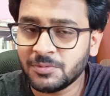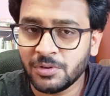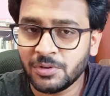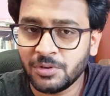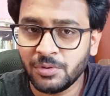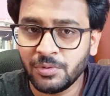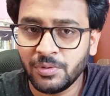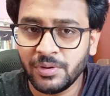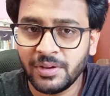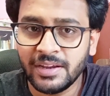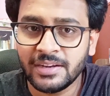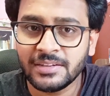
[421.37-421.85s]
for
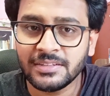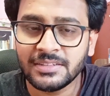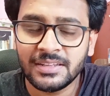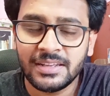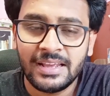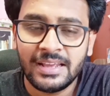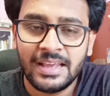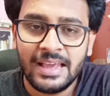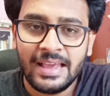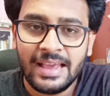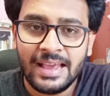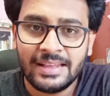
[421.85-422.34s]
two years.
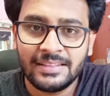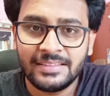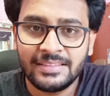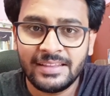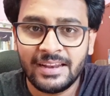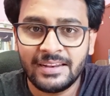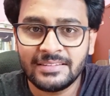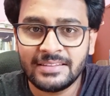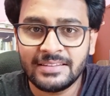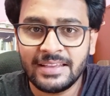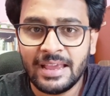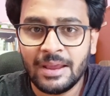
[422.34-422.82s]
And
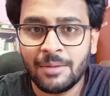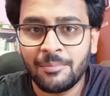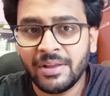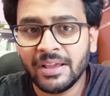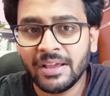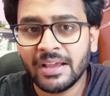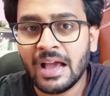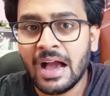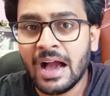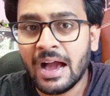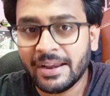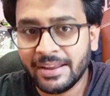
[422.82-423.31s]
there is a
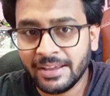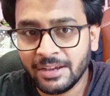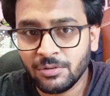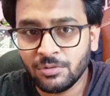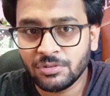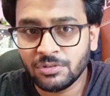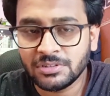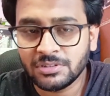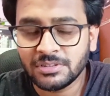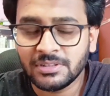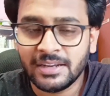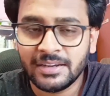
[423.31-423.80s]
MTech RA
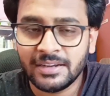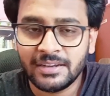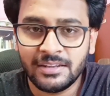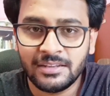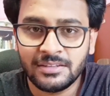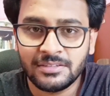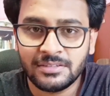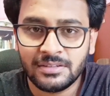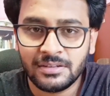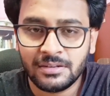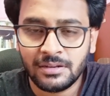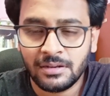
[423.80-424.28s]
course that
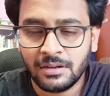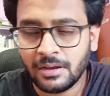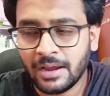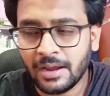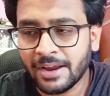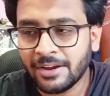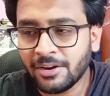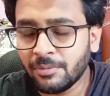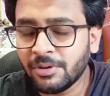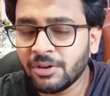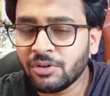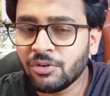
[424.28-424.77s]
is
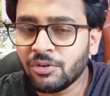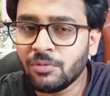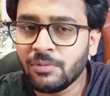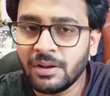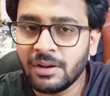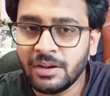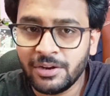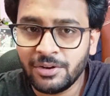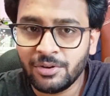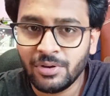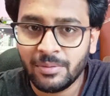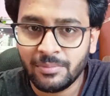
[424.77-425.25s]
kind of
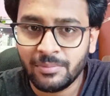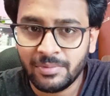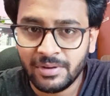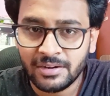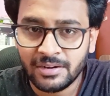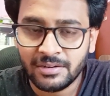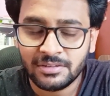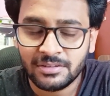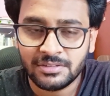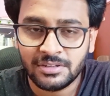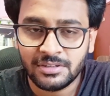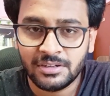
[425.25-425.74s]
equivalent to
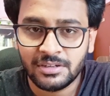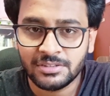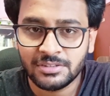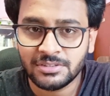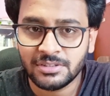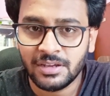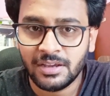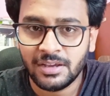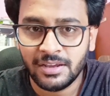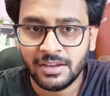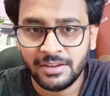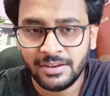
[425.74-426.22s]
MTech
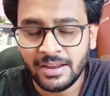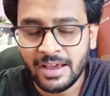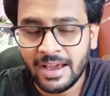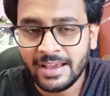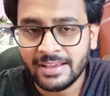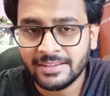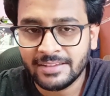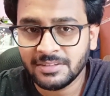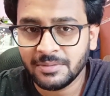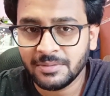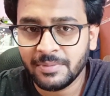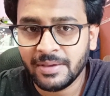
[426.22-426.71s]
research uh, in
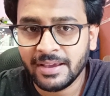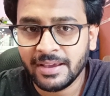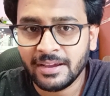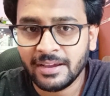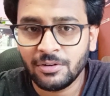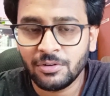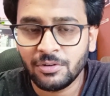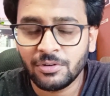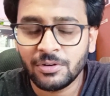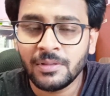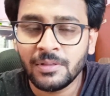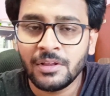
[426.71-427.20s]
IISc
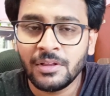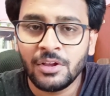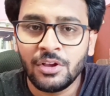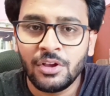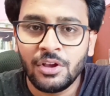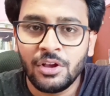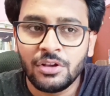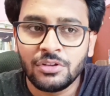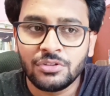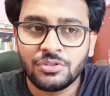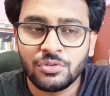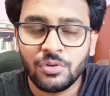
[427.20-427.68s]
Bangalore.
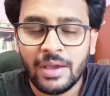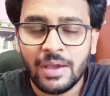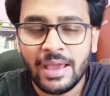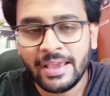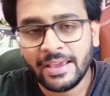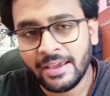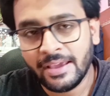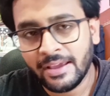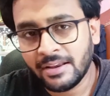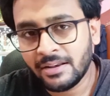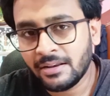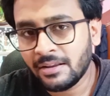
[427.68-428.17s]
So
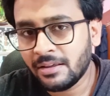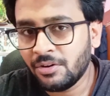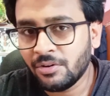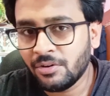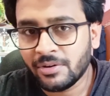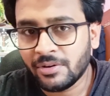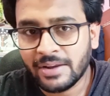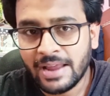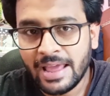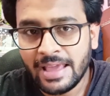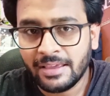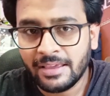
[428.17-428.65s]
again,
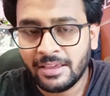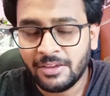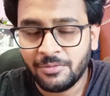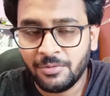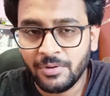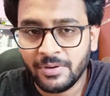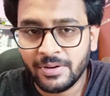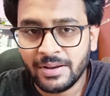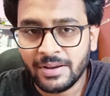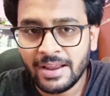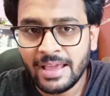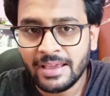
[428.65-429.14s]
your rank, if
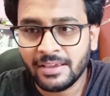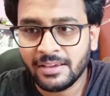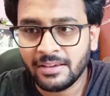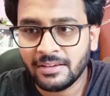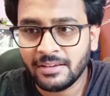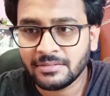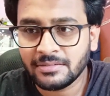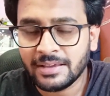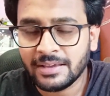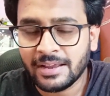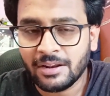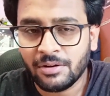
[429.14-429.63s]
your rank
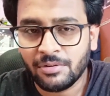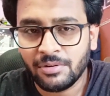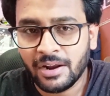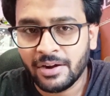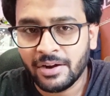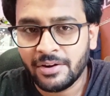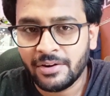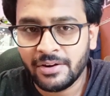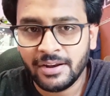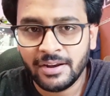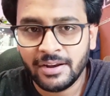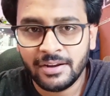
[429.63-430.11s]
is around
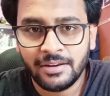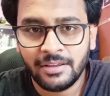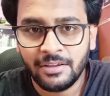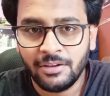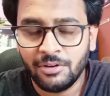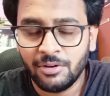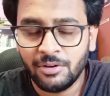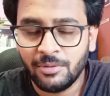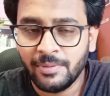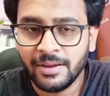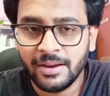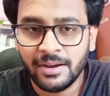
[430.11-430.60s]
100,
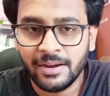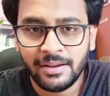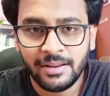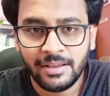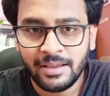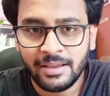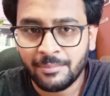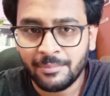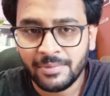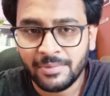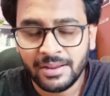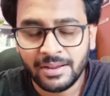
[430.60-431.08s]
you will be
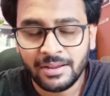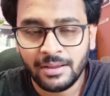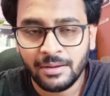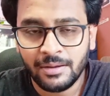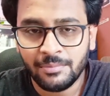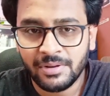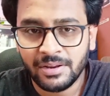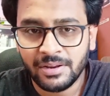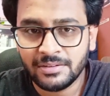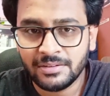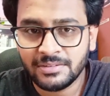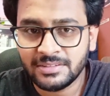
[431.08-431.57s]
getting MTech,
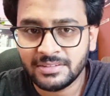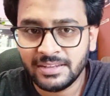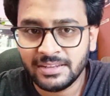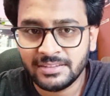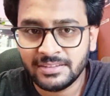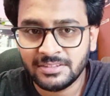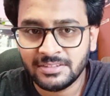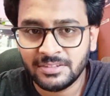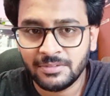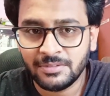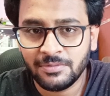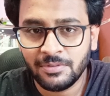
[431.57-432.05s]
MTech in
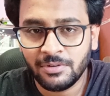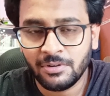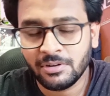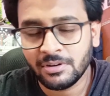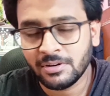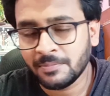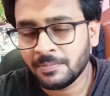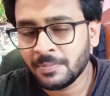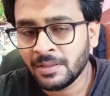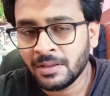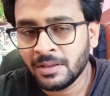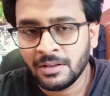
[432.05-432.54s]
CSE
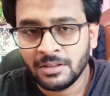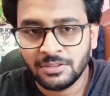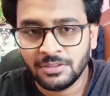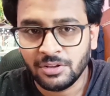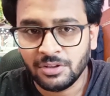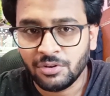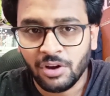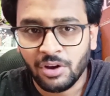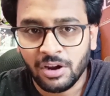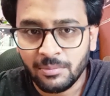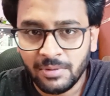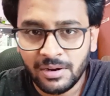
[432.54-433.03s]
for
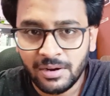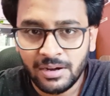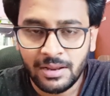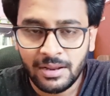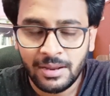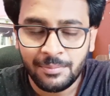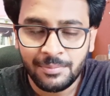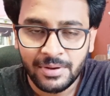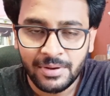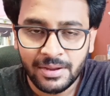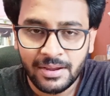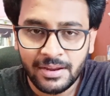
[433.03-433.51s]
the normal
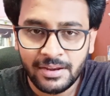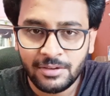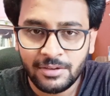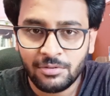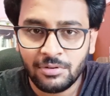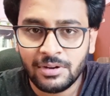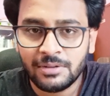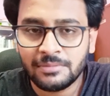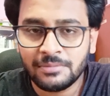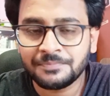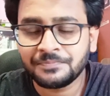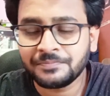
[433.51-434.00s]
MTech
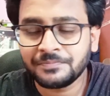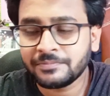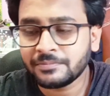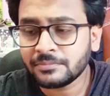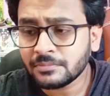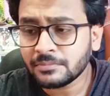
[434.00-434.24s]
curriculum